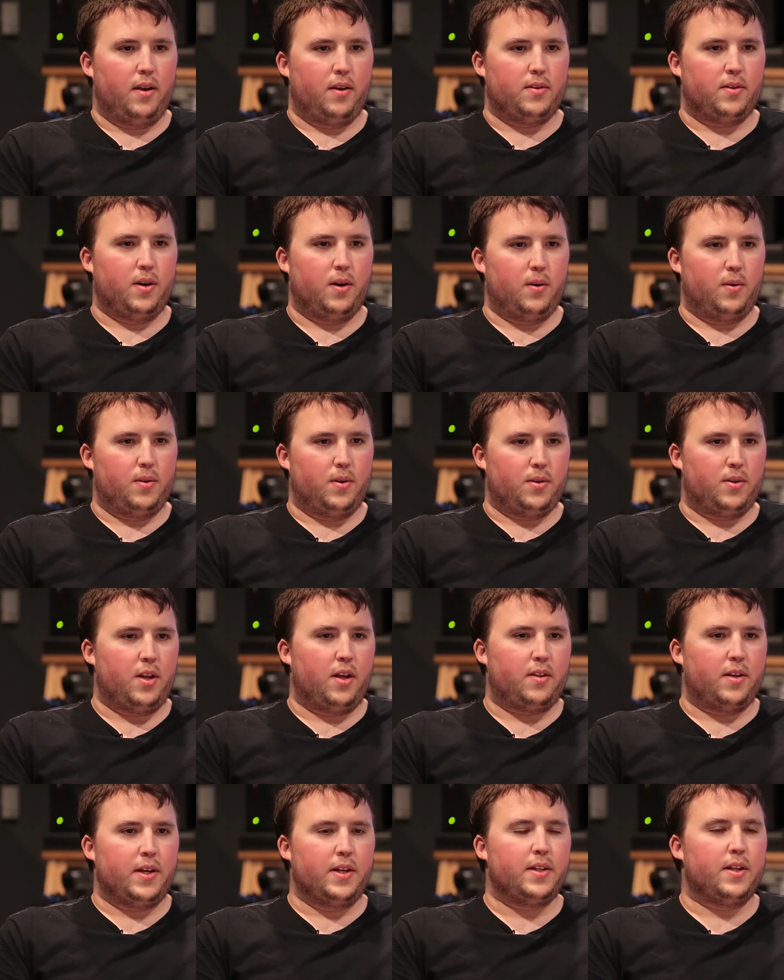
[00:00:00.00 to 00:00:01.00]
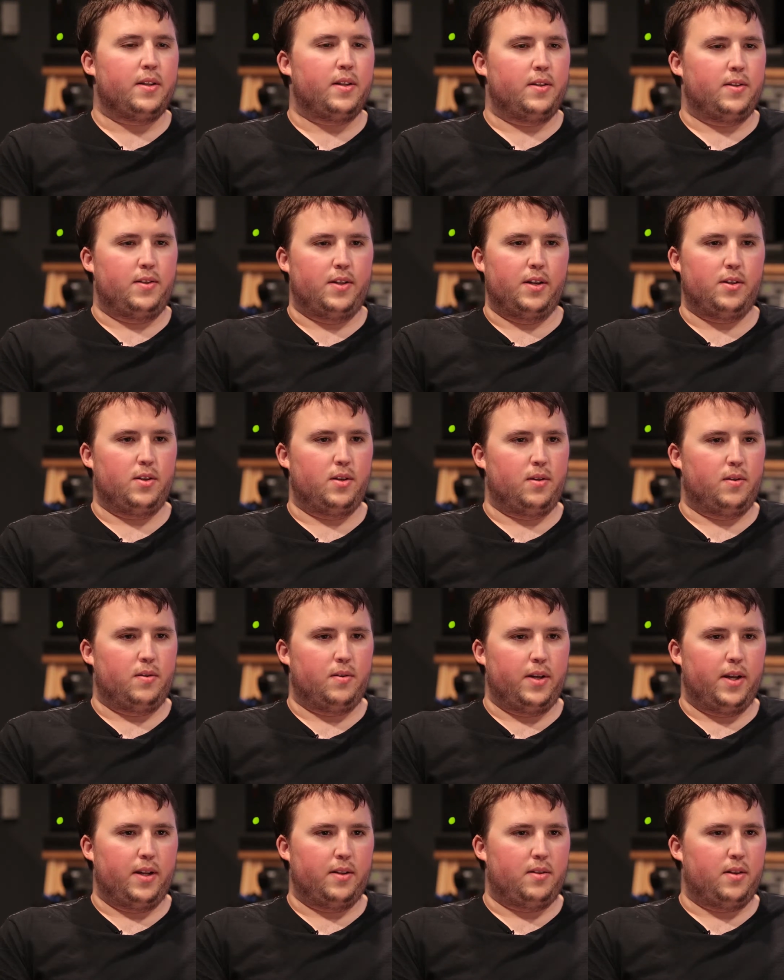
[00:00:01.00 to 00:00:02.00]
So there's nothing in there that's
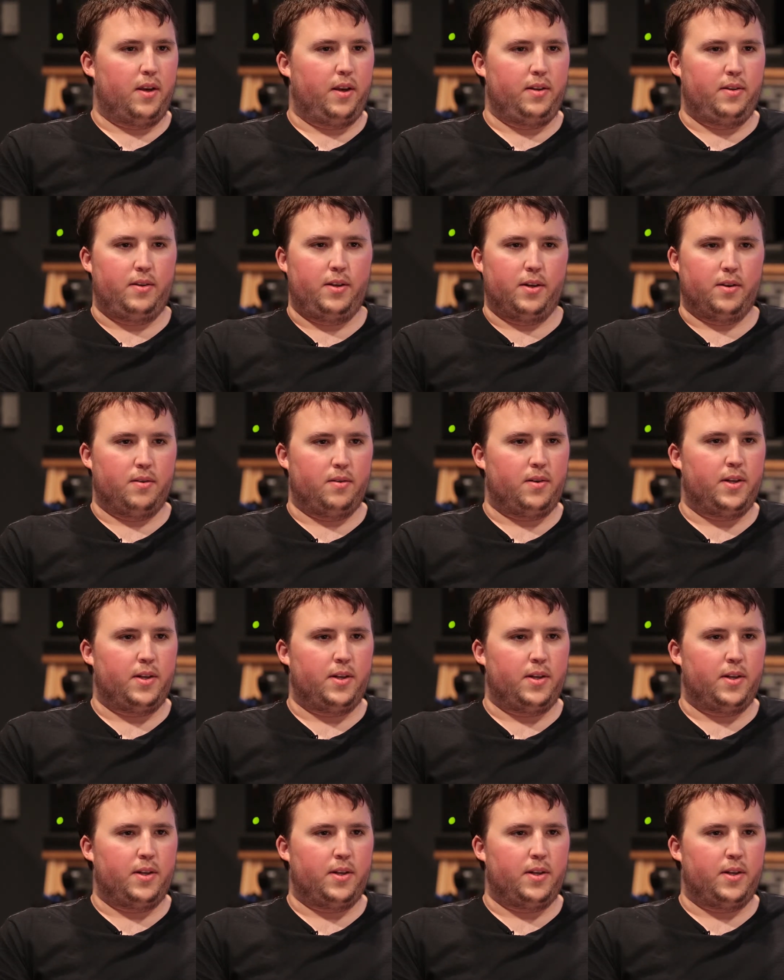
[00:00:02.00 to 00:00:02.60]
digital. You're